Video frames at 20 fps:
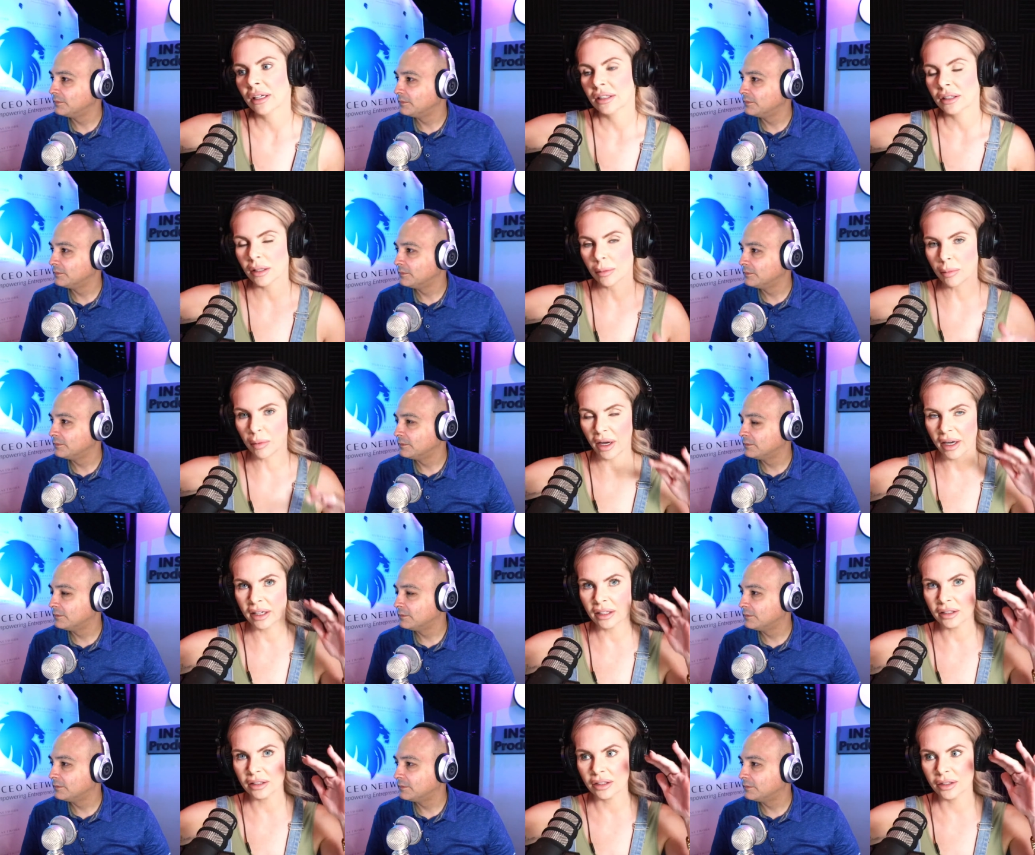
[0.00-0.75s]

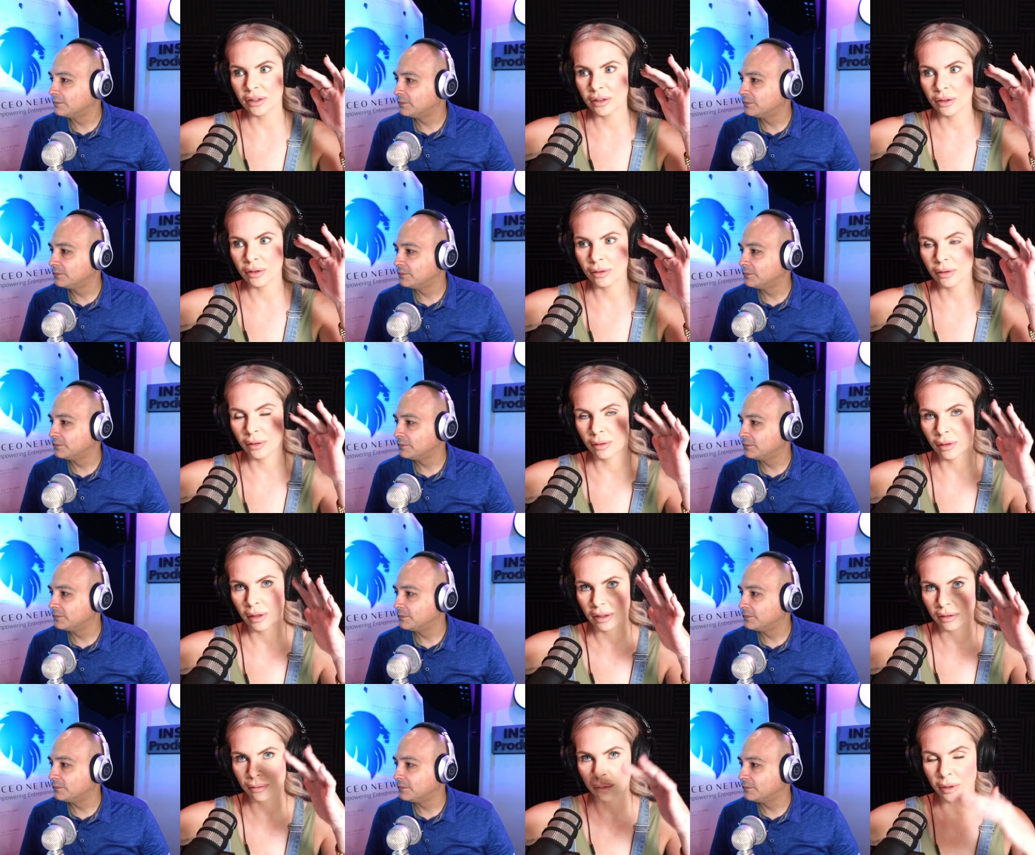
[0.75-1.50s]
Speaker 1: supplies to
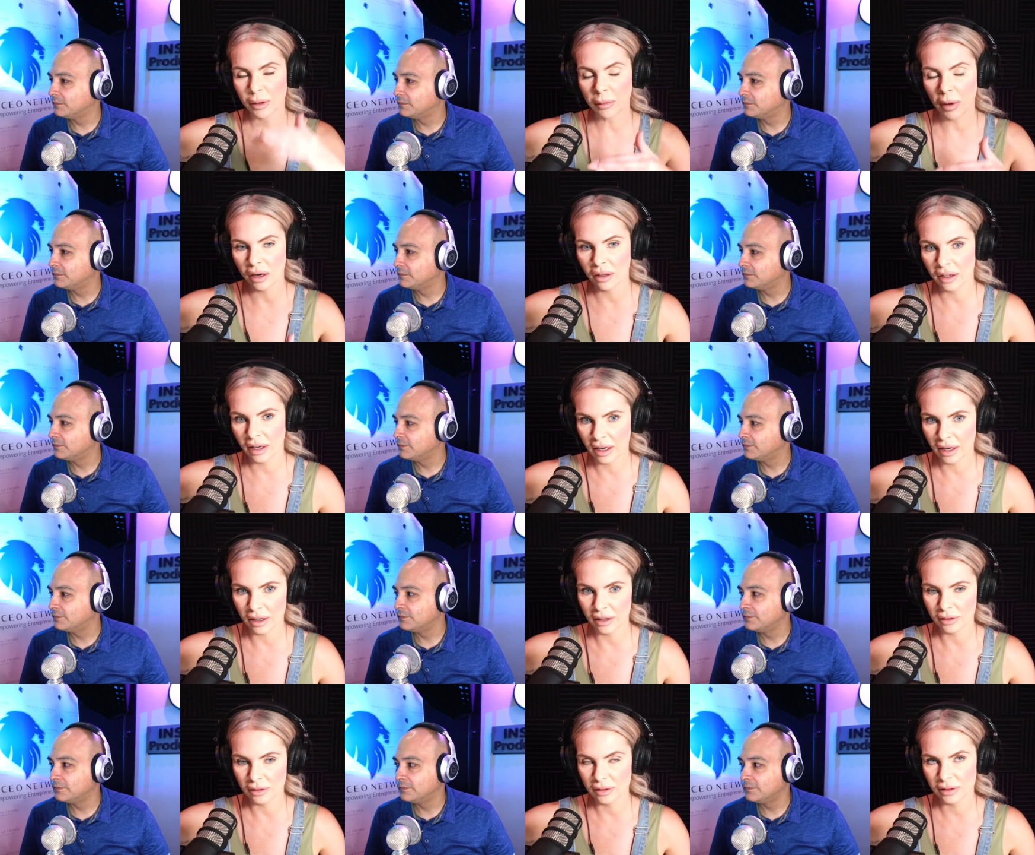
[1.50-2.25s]
remodel a
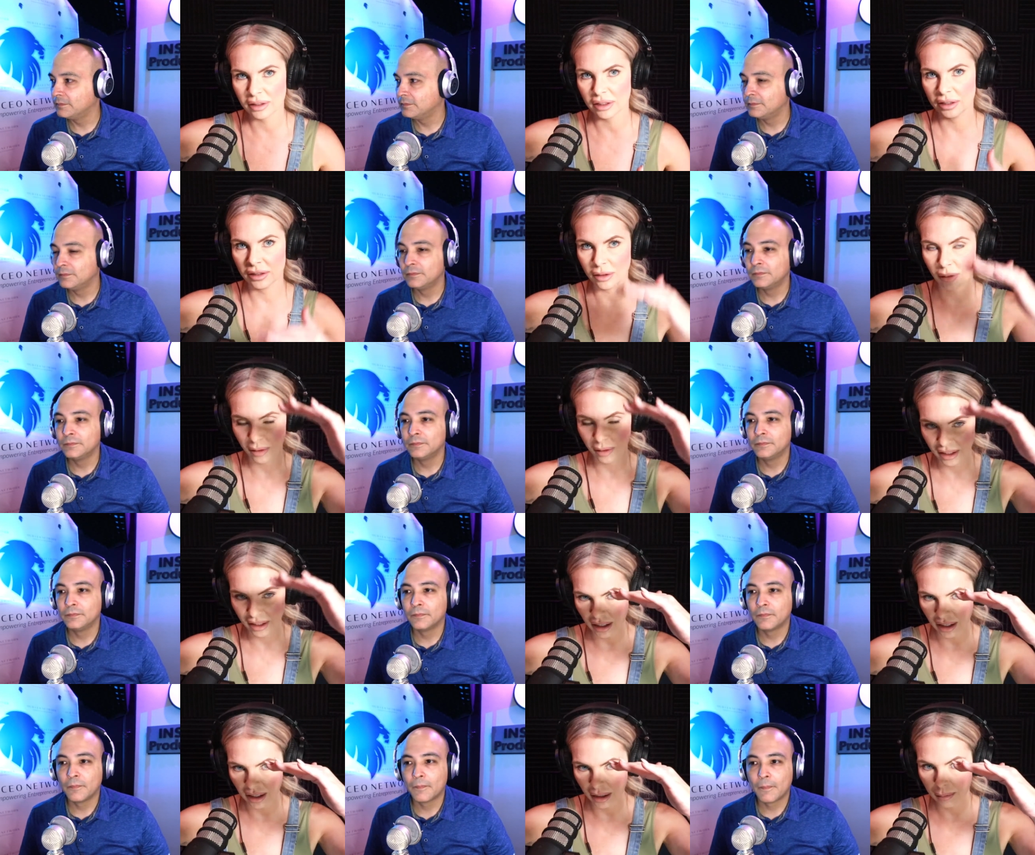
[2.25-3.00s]
house is going
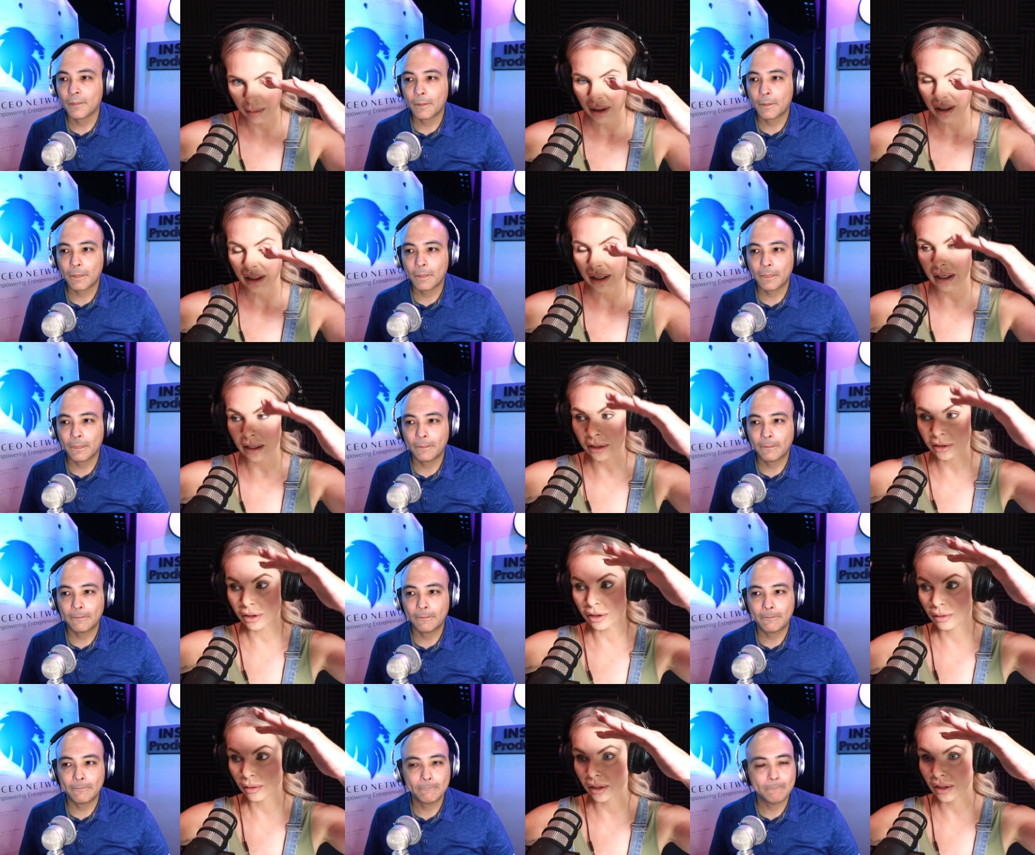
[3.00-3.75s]
up,
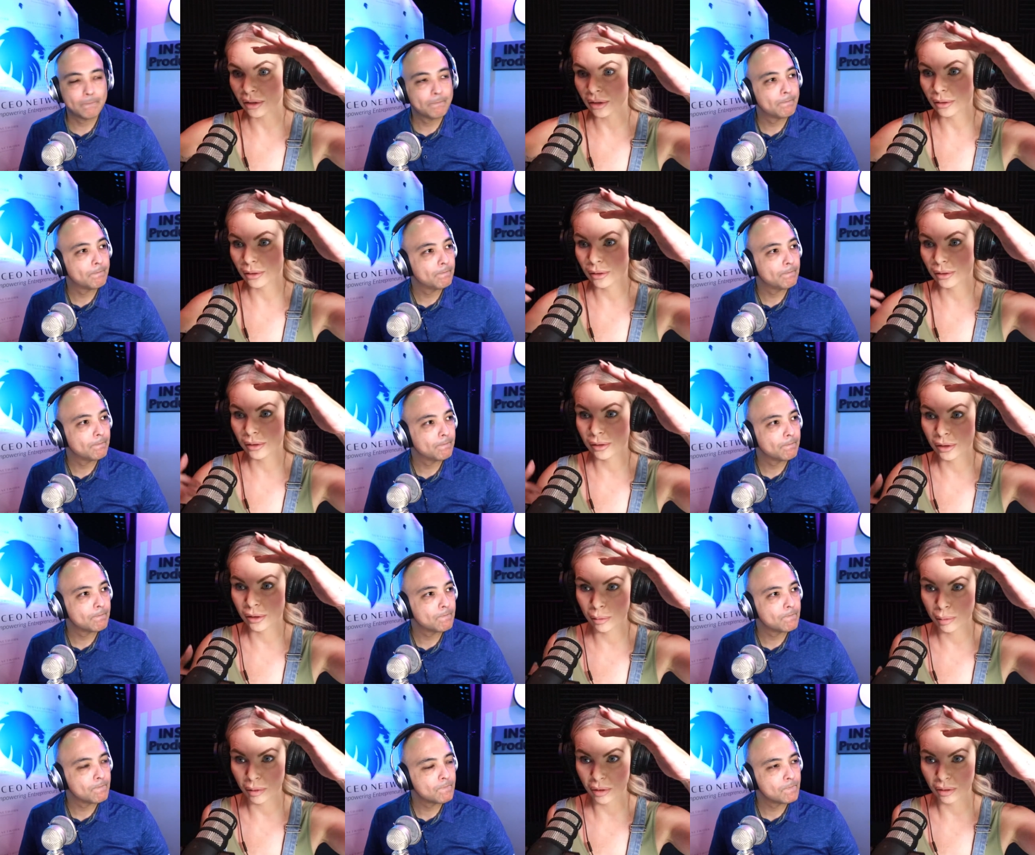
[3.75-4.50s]
interest rates are
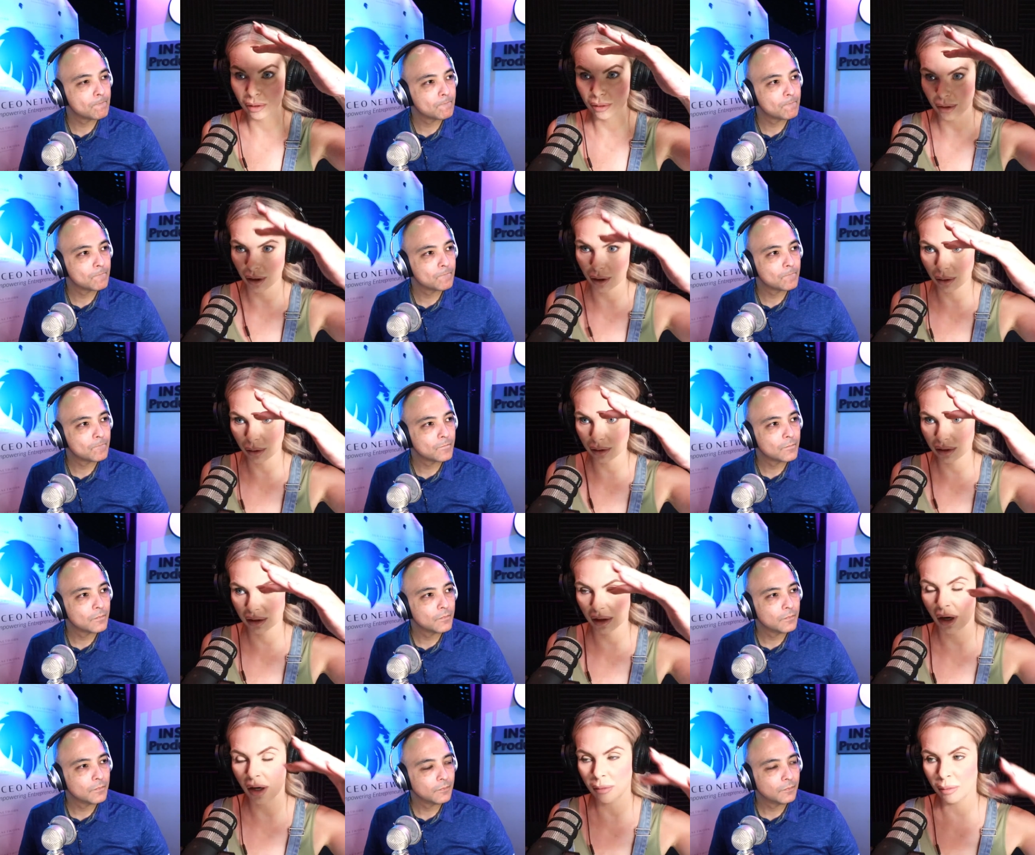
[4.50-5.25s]
super low,
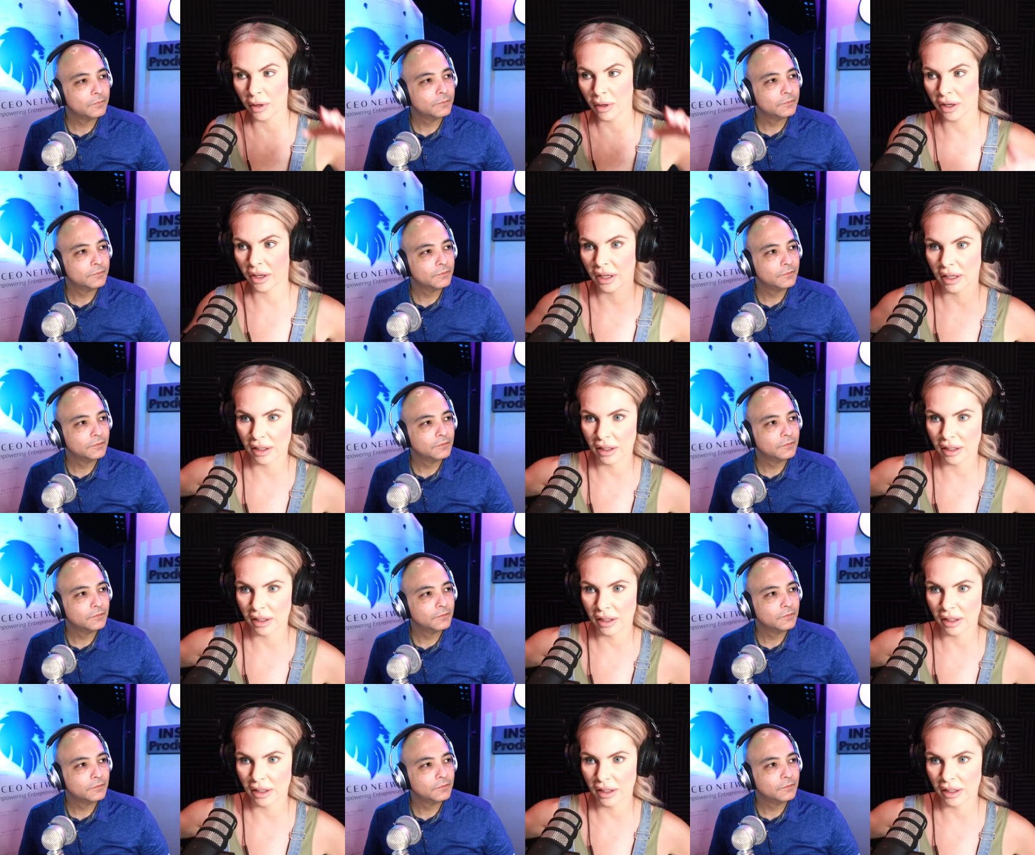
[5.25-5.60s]
stock market